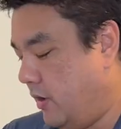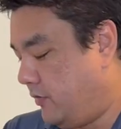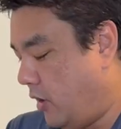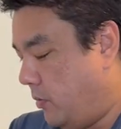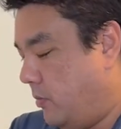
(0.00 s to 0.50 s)

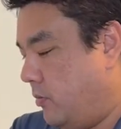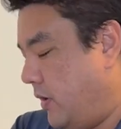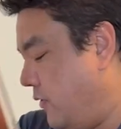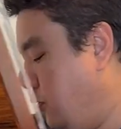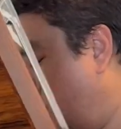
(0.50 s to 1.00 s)
So
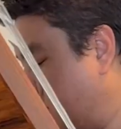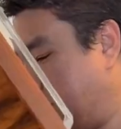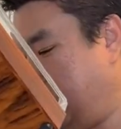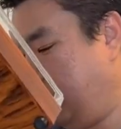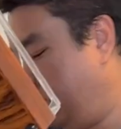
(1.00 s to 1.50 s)
if you want
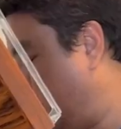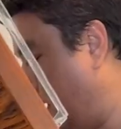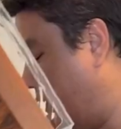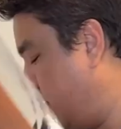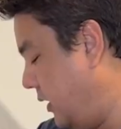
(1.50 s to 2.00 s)
to use
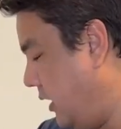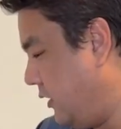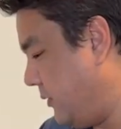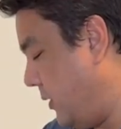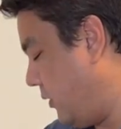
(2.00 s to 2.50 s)
the
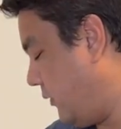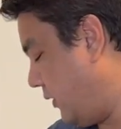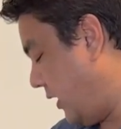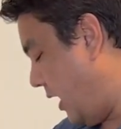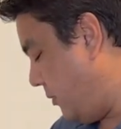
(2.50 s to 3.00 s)
speakers
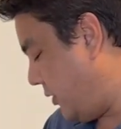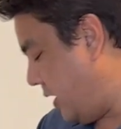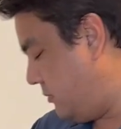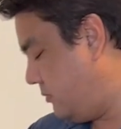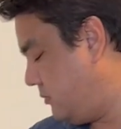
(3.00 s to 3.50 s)
that came with
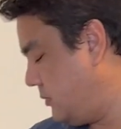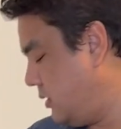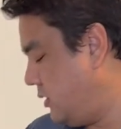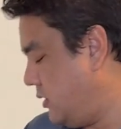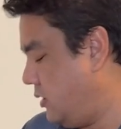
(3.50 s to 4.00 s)
it,
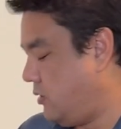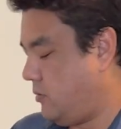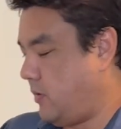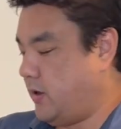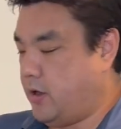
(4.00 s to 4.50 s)

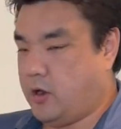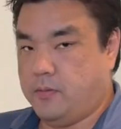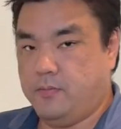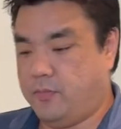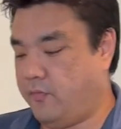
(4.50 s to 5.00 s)
right
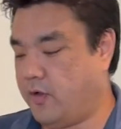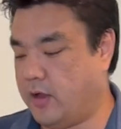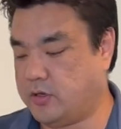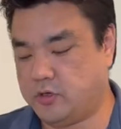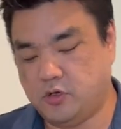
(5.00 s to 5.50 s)
here, we've
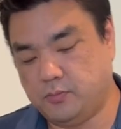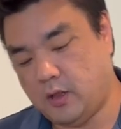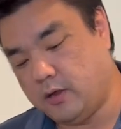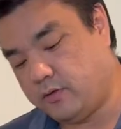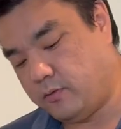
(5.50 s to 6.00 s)
got two
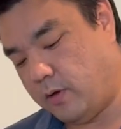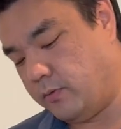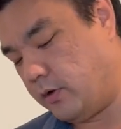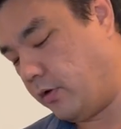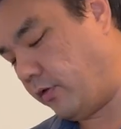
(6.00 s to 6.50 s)
plugs. Red
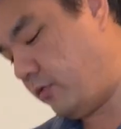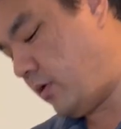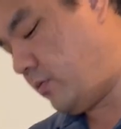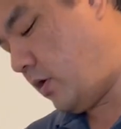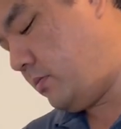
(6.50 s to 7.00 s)
one goes in the
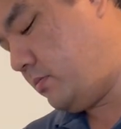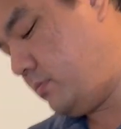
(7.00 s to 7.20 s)
red one.